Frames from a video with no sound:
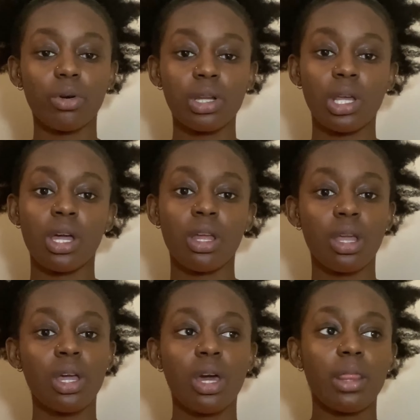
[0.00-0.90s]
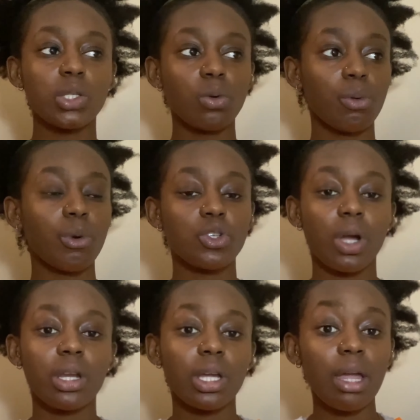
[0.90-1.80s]
and that's what we were trying
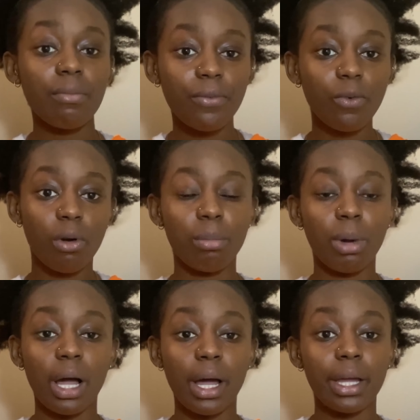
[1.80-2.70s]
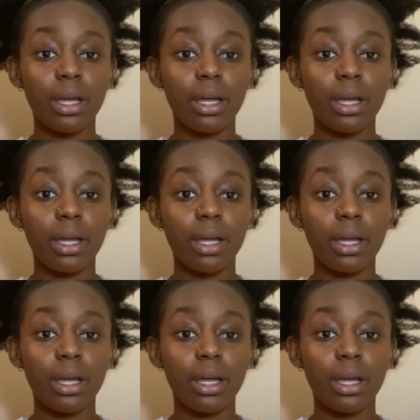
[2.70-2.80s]
to aim for by